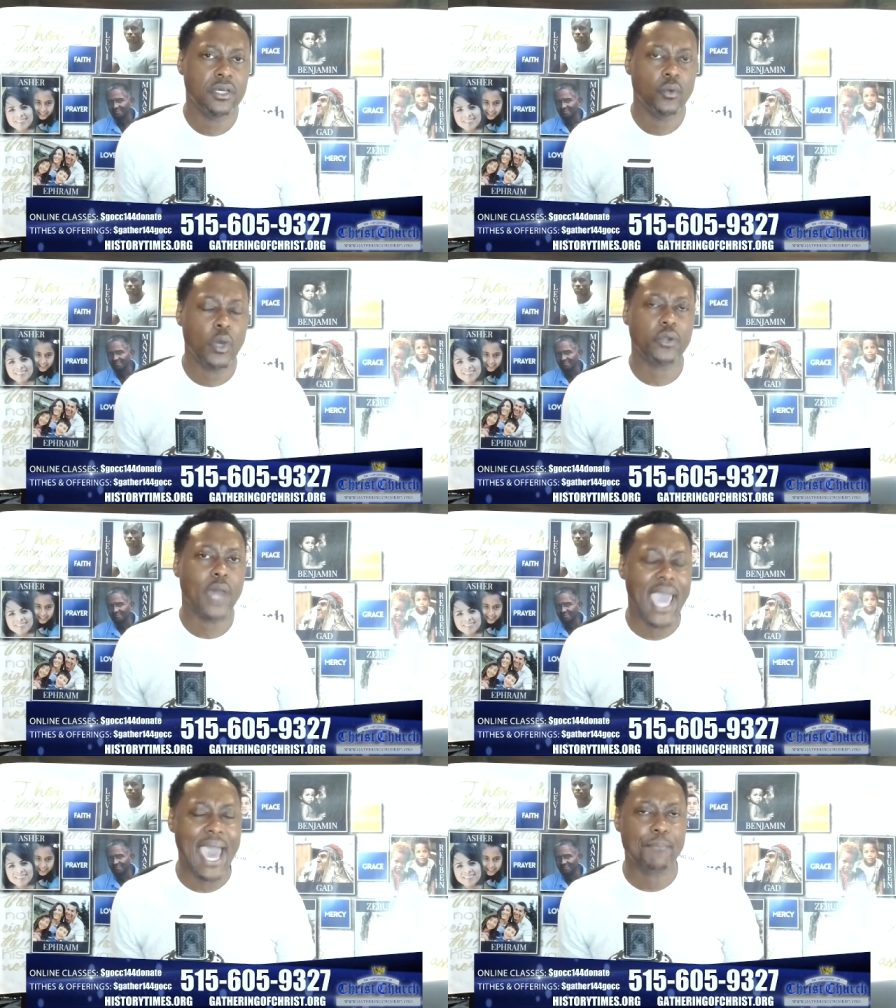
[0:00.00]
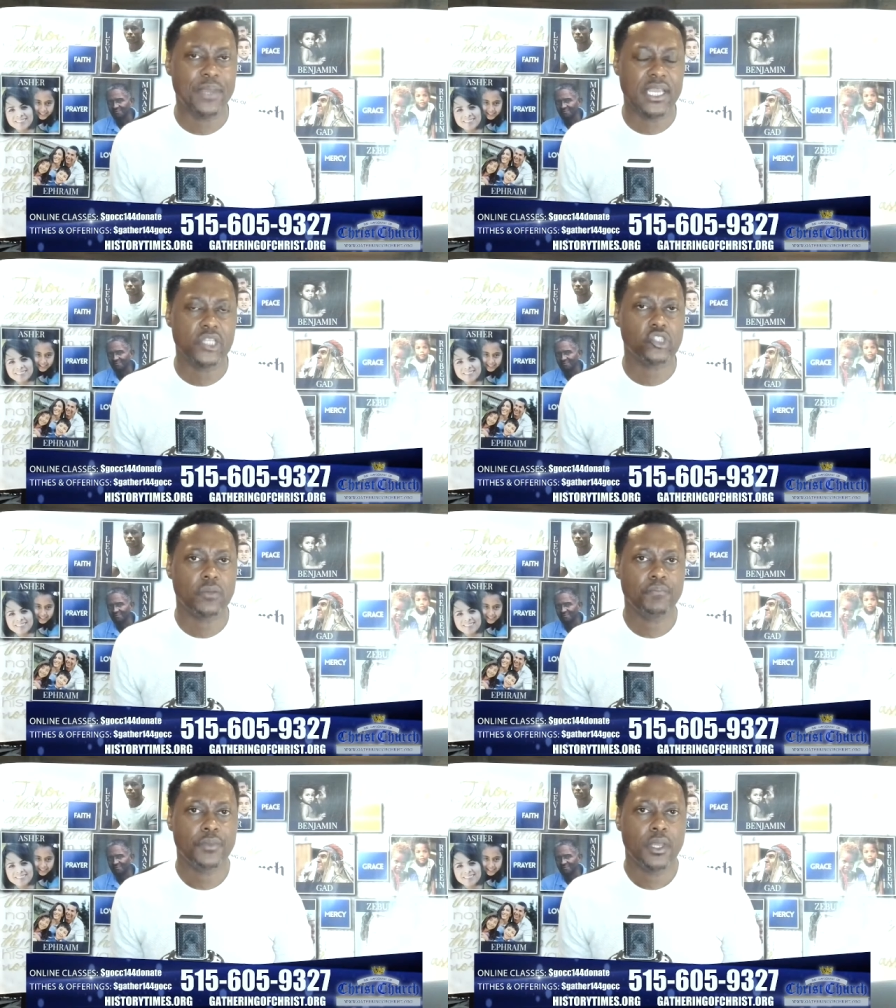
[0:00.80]
what will happen is
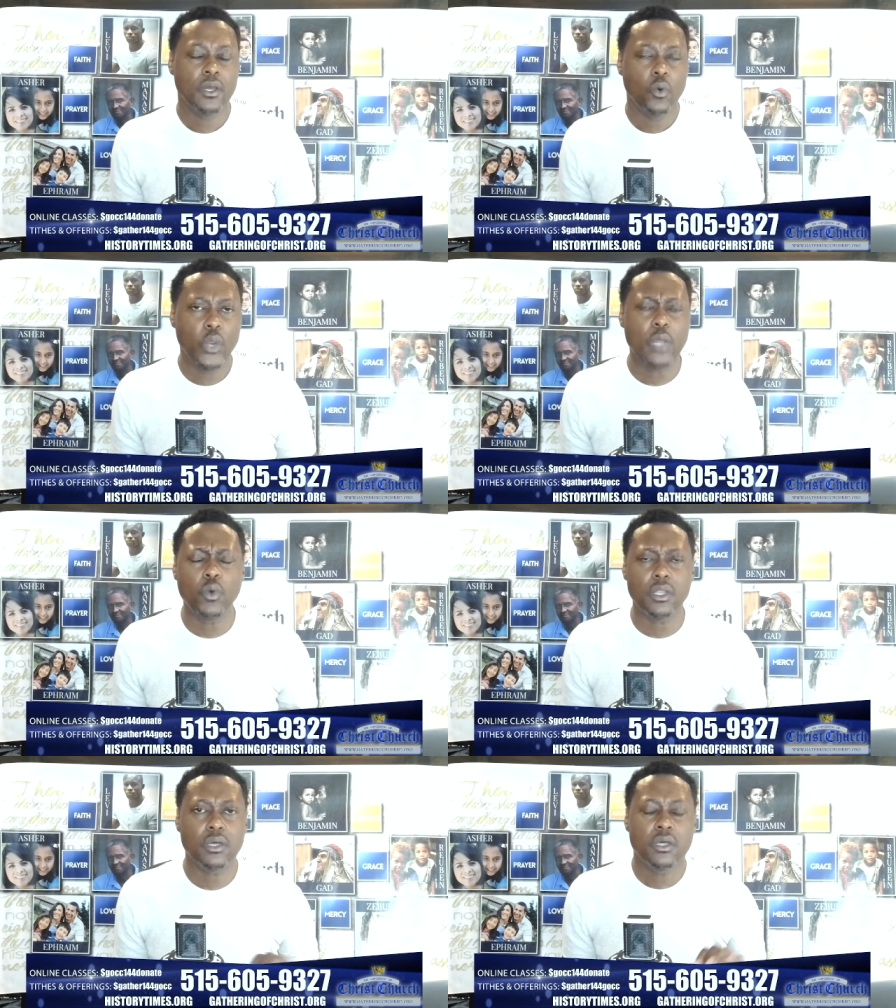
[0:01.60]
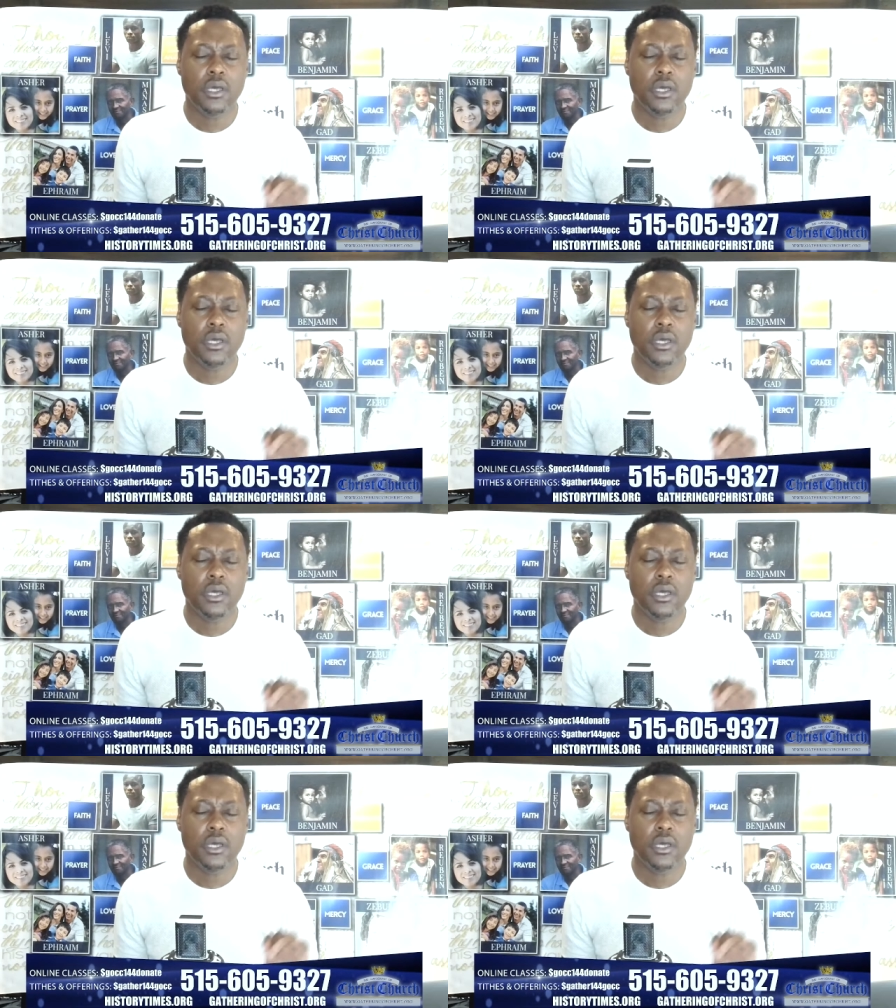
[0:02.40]
we will